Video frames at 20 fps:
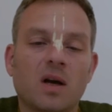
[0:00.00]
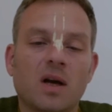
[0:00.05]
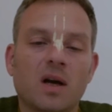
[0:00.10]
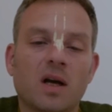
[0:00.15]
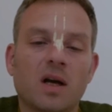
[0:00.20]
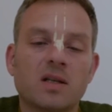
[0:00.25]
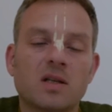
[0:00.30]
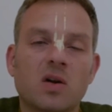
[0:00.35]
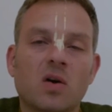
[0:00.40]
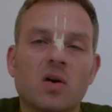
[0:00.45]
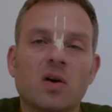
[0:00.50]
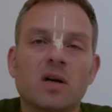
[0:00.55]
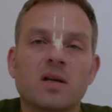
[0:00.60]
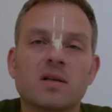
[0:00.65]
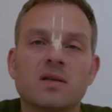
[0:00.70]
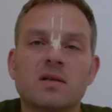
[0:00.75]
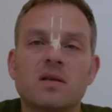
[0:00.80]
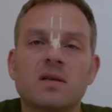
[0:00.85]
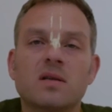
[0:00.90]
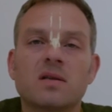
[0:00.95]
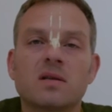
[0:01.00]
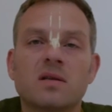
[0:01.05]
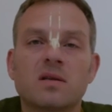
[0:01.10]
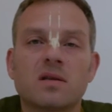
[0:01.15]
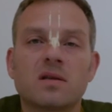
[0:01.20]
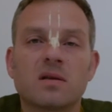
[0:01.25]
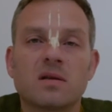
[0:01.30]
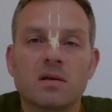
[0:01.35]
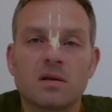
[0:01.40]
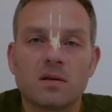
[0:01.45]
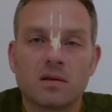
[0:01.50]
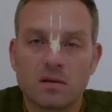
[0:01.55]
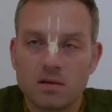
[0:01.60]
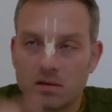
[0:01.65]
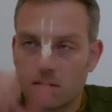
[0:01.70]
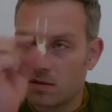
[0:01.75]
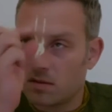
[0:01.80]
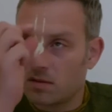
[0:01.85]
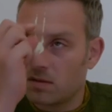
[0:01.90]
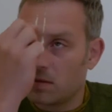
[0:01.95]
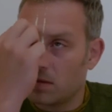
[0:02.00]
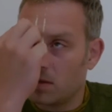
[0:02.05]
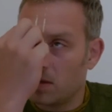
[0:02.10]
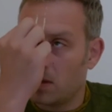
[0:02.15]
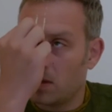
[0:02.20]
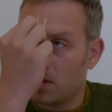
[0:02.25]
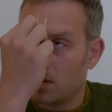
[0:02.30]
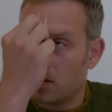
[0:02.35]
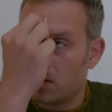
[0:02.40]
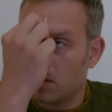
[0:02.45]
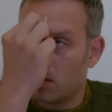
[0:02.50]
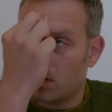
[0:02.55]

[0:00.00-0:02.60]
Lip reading: as long as this is here